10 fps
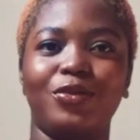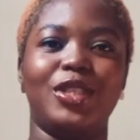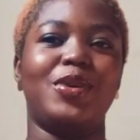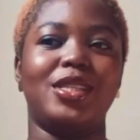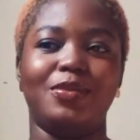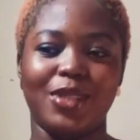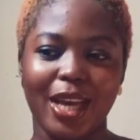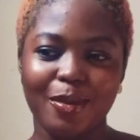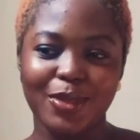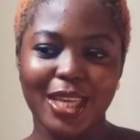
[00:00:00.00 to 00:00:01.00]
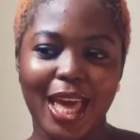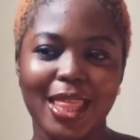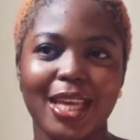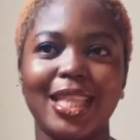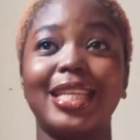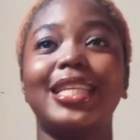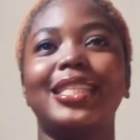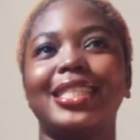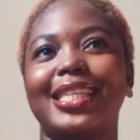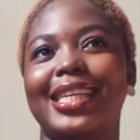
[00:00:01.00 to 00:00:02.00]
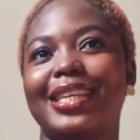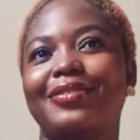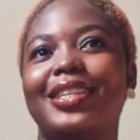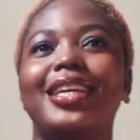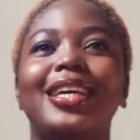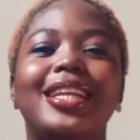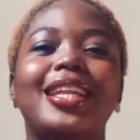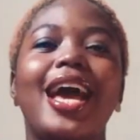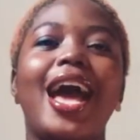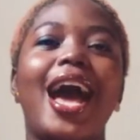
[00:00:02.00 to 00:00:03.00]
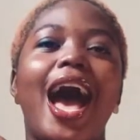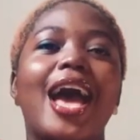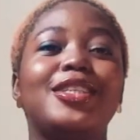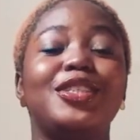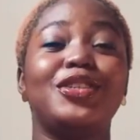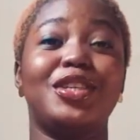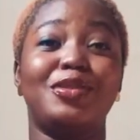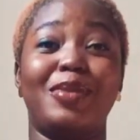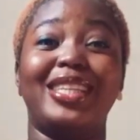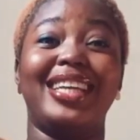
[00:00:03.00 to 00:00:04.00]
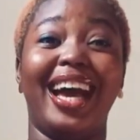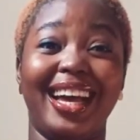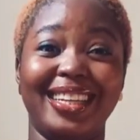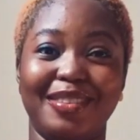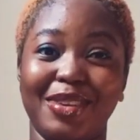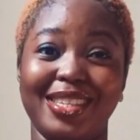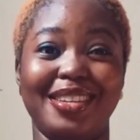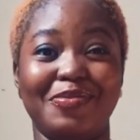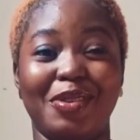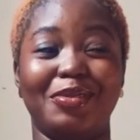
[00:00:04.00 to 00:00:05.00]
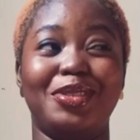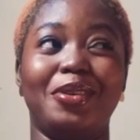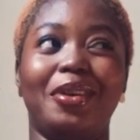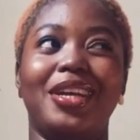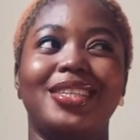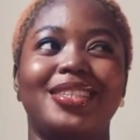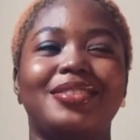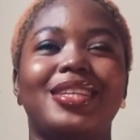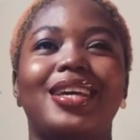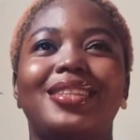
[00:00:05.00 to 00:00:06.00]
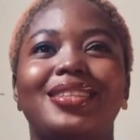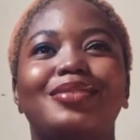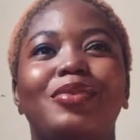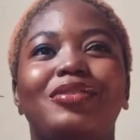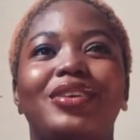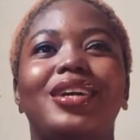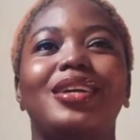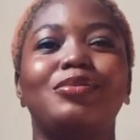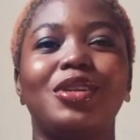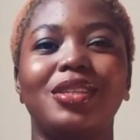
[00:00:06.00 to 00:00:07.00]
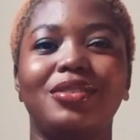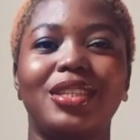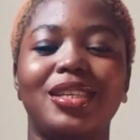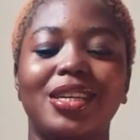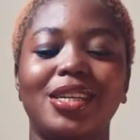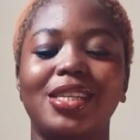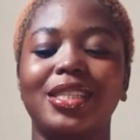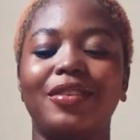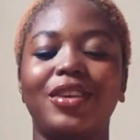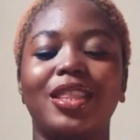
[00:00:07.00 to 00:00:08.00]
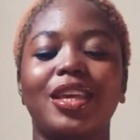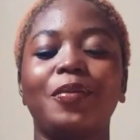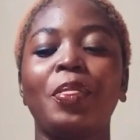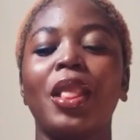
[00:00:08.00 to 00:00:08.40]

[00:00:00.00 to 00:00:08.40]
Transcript: We spent some time together. Then late in the evening, I introduced her to my dad and my stepmom. So crazy. I was like, "This is my friend. I'm totally feeling her and everything."